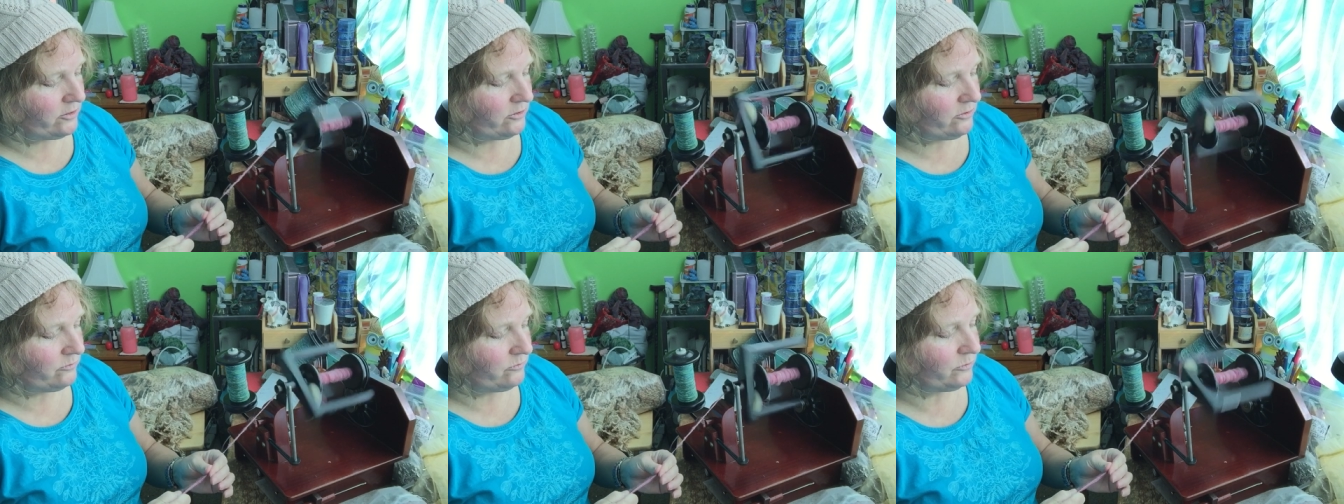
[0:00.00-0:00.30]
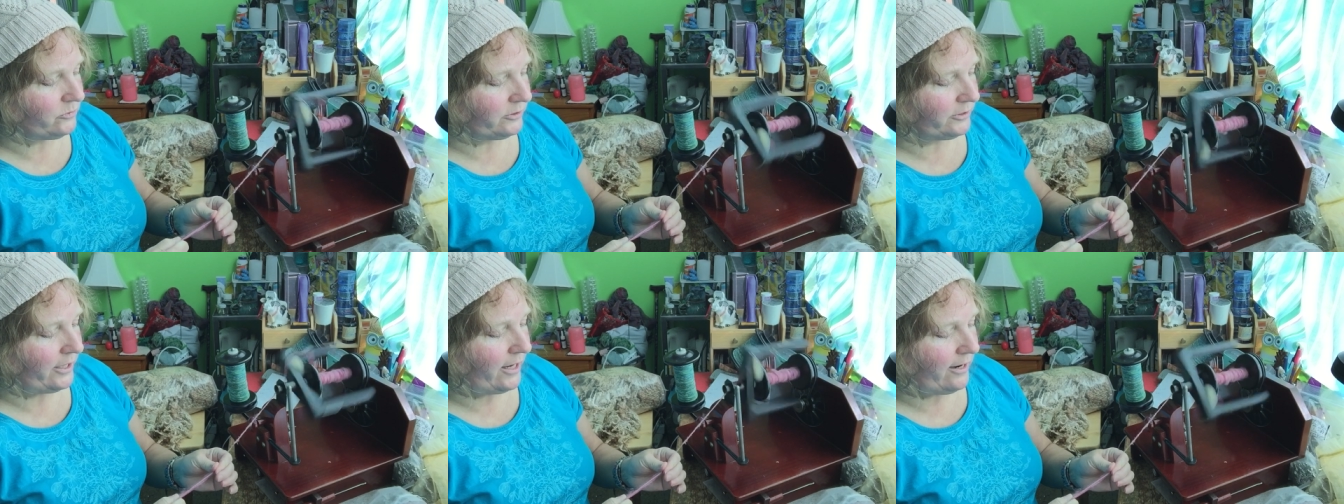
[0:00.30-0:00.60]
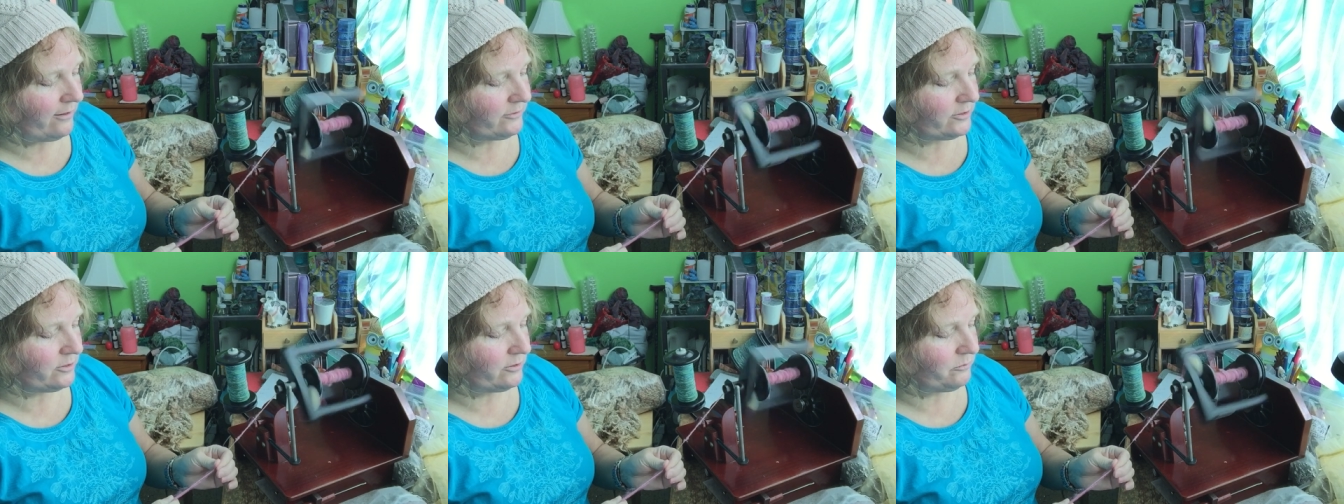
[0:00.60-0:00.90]
You really
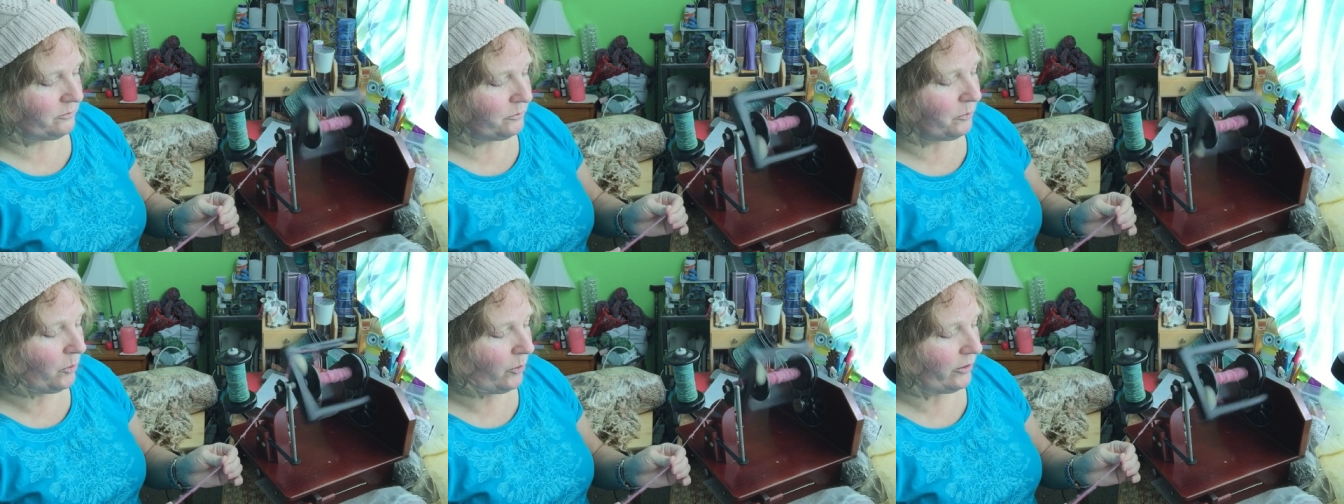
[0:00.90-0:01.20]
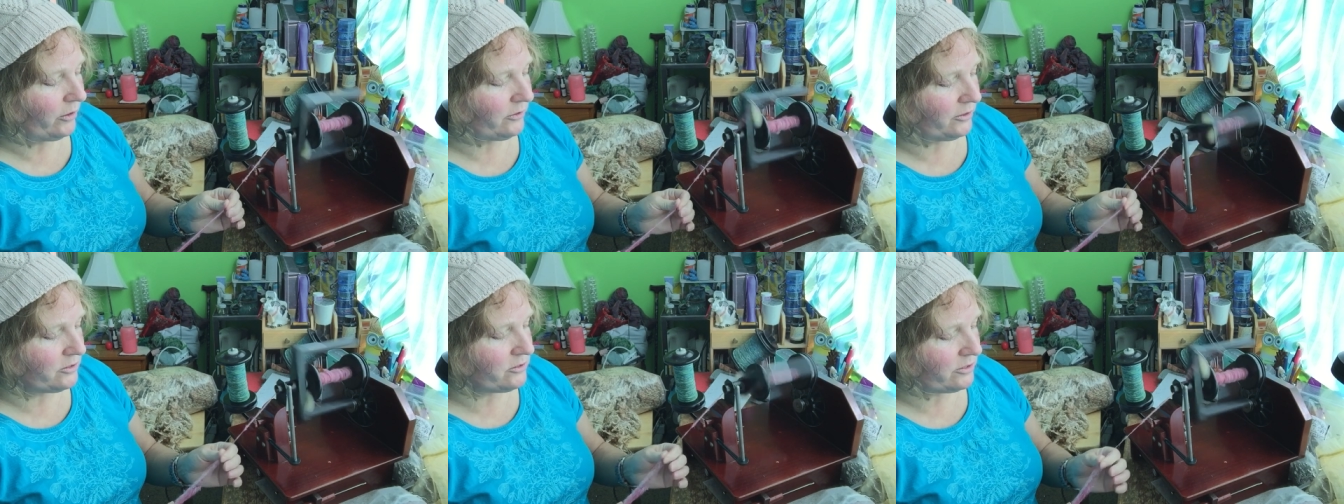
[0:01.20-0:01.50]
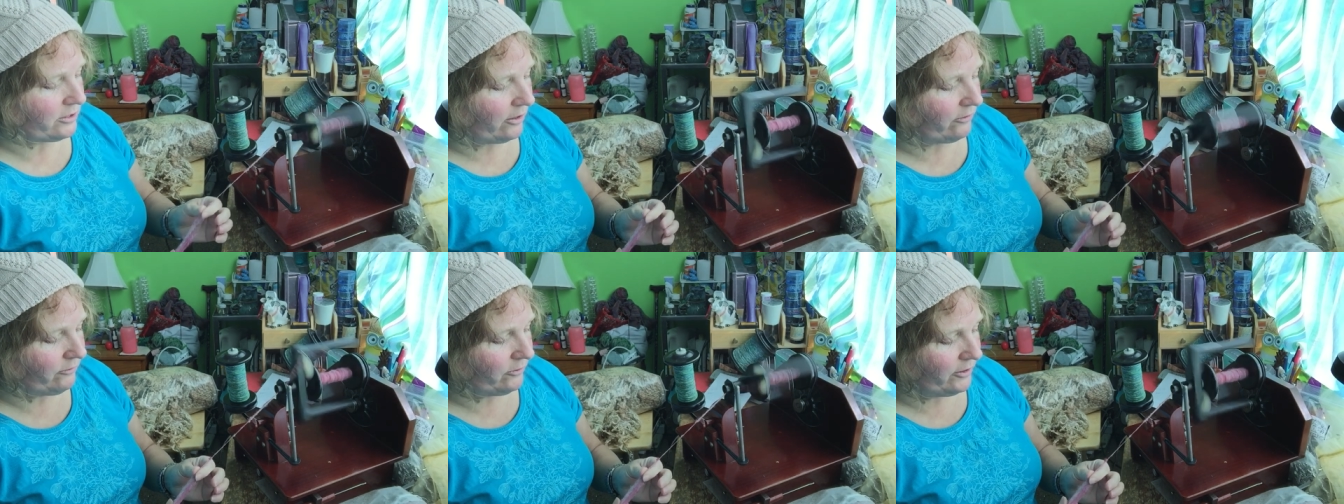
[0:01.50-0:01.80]
have to boil this
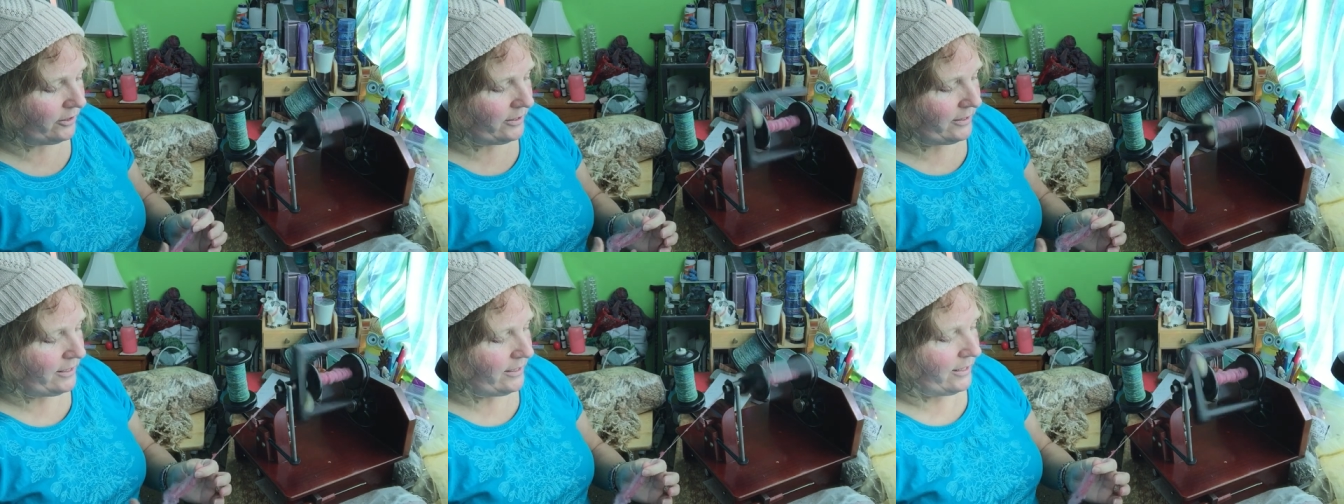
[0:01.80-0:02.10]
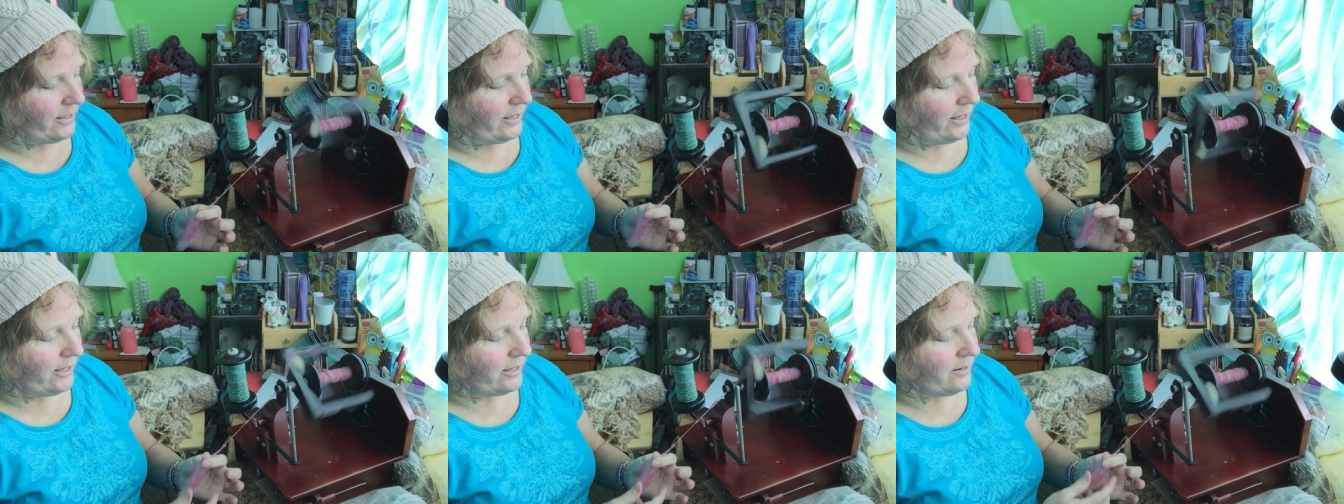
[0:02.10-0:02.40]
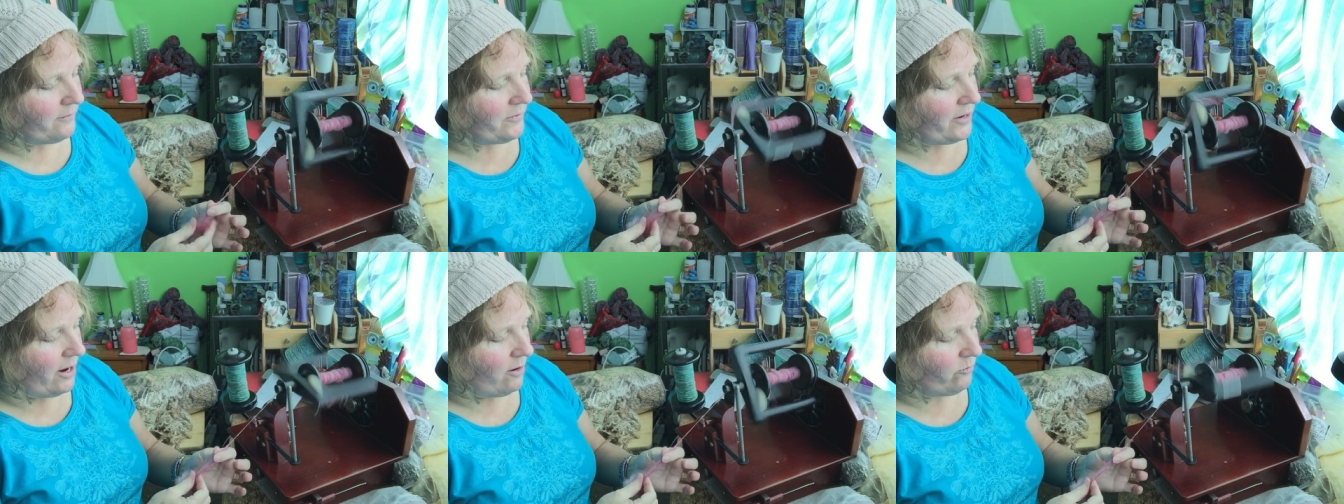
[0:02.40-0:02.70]
stuff.
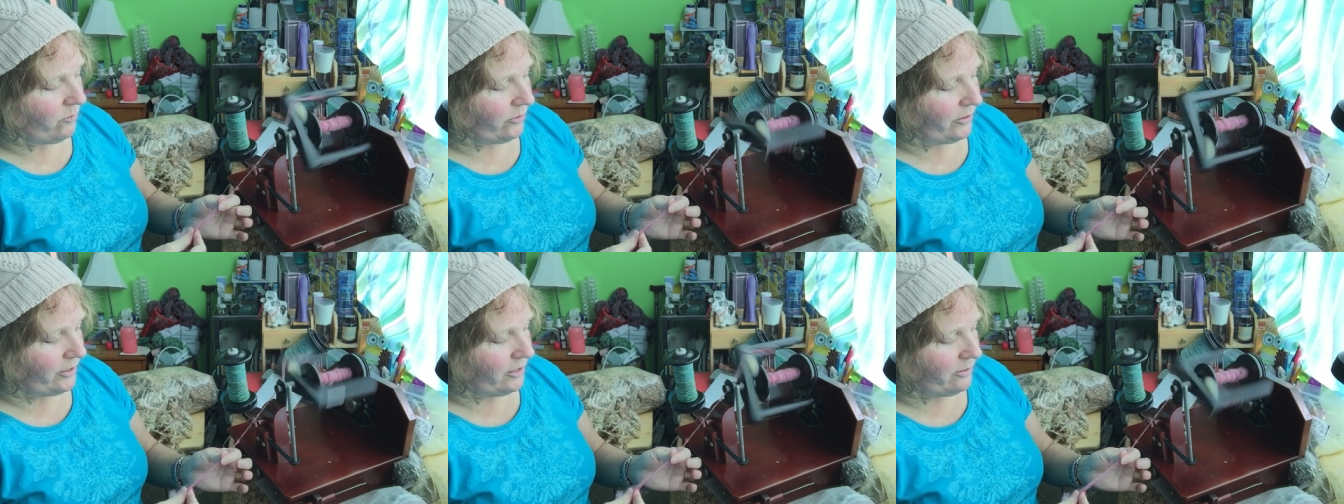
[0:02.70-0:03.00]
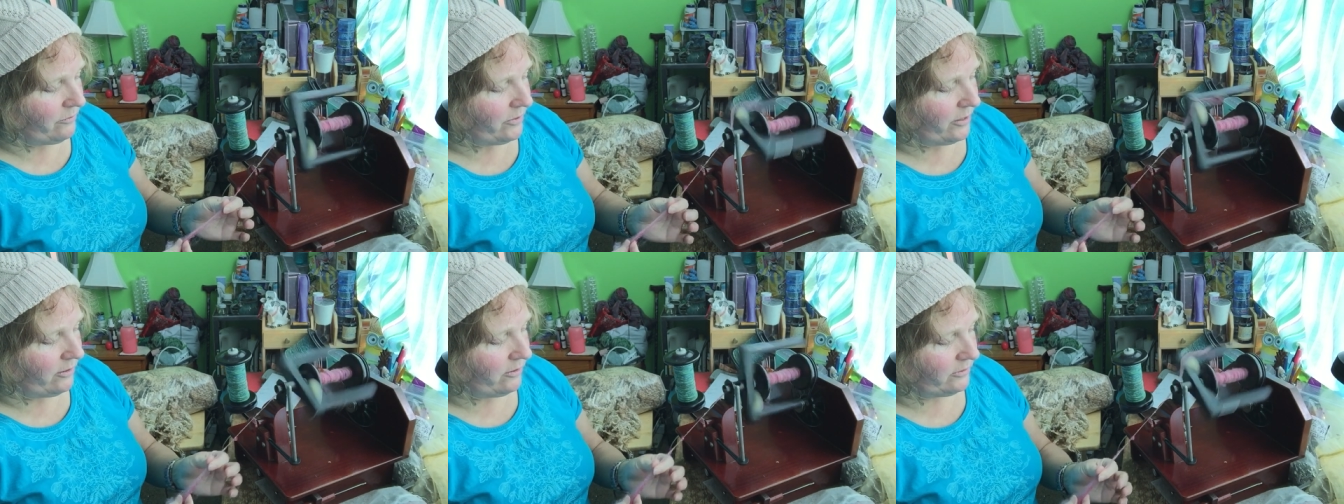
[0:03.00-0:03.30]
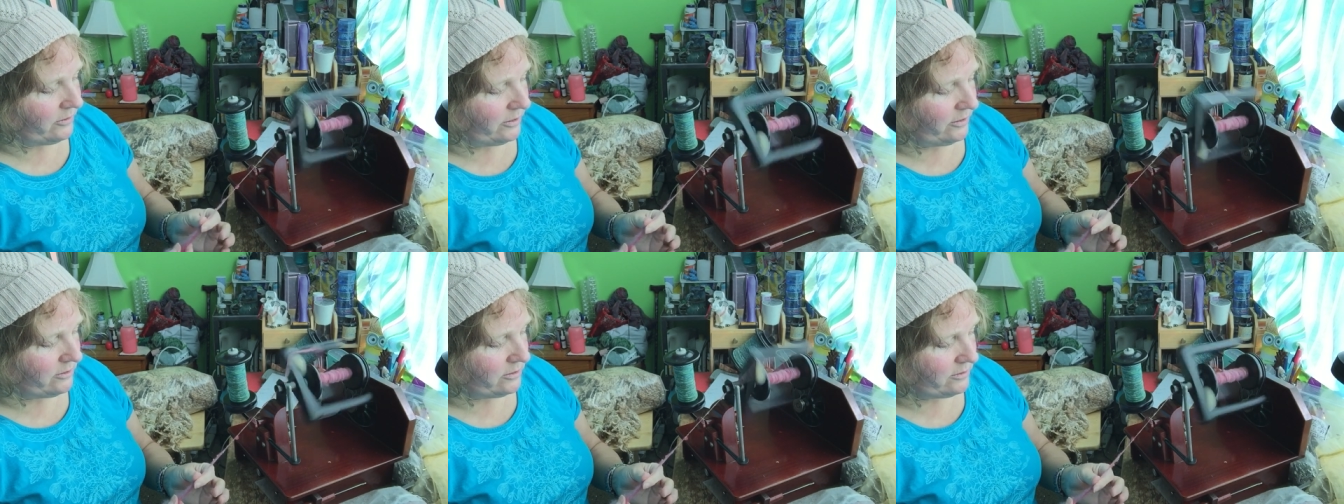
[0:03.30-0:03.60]
And I'm not worried
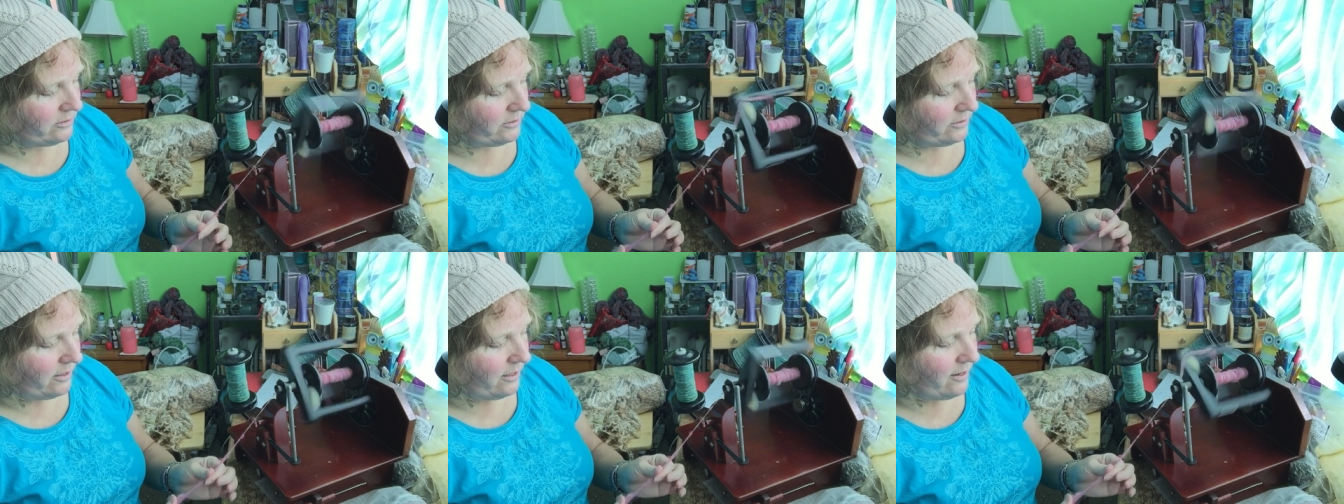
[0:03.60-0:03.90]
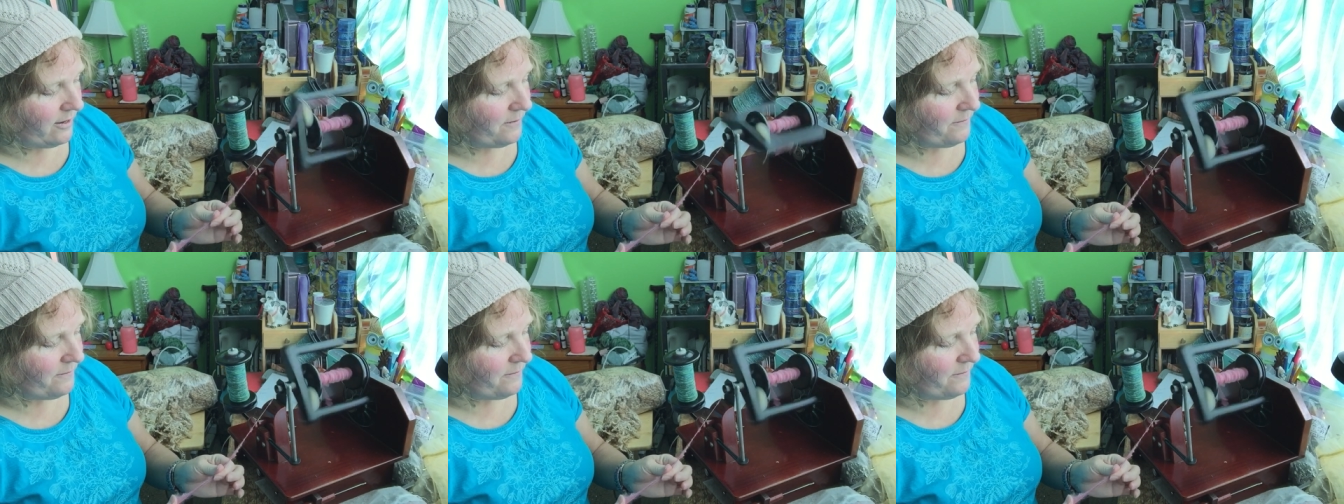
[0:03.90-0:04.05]
about this,